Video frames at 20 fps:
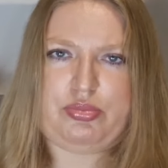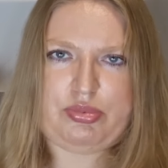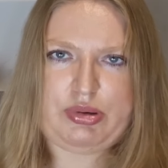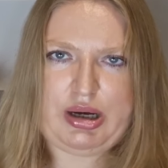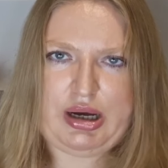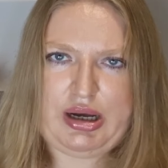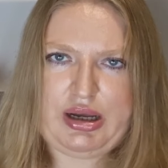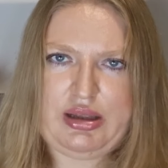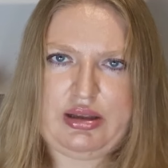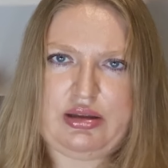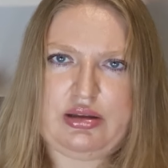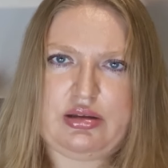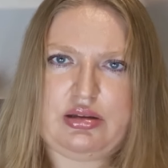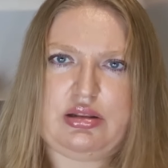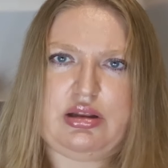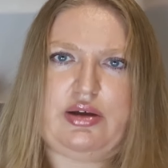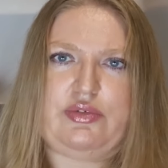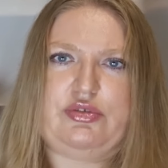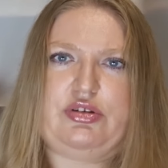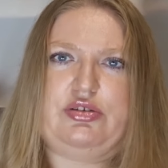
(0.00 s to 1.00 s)
I
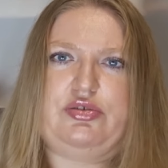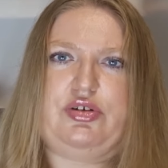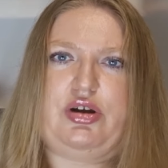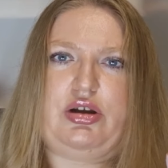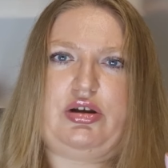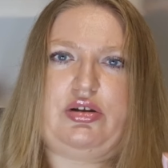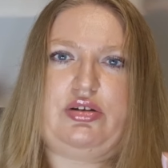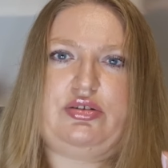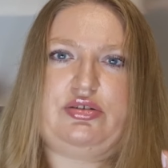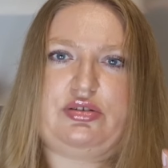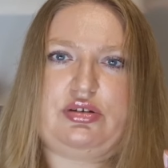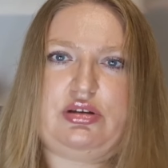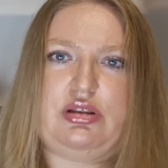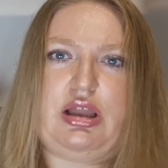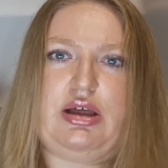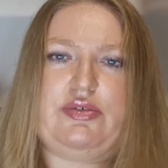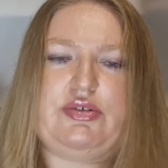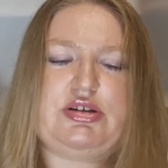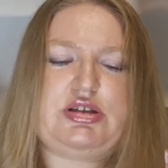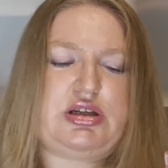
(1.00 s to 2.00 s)
love this fragrance.
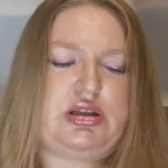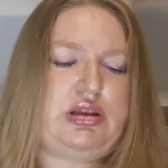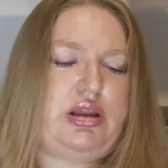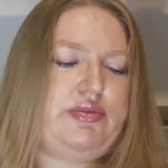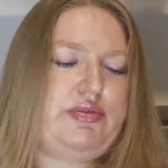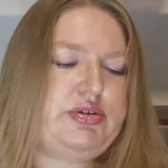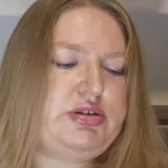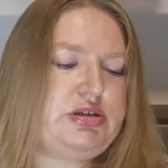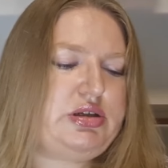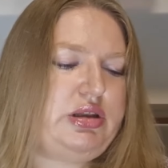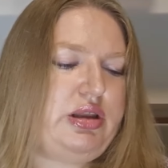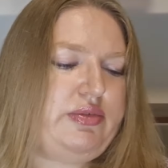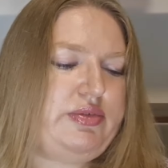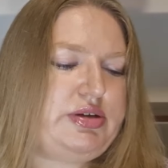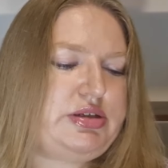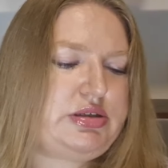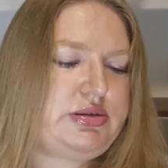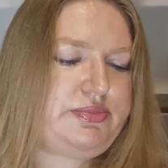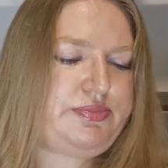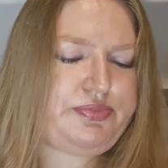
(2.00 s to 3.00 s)
Love it, love it, love
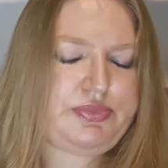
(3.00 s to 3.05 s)
it.